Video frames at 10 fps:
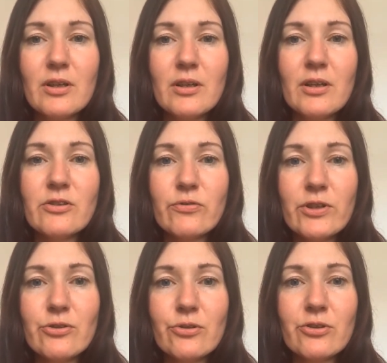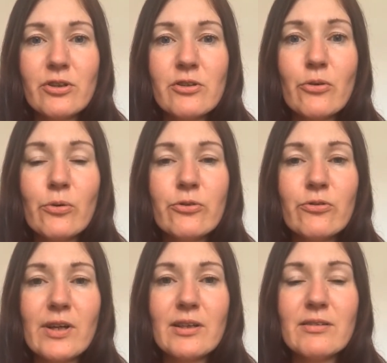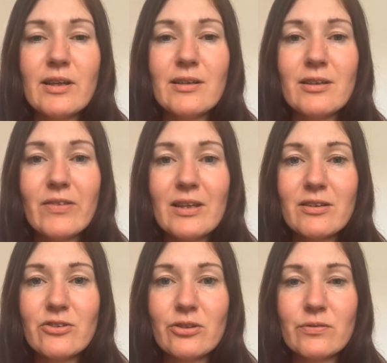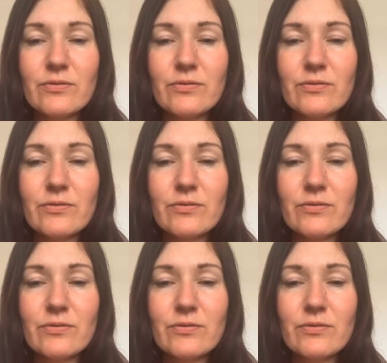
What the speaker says: is a resource that is all too readily taken advantage of.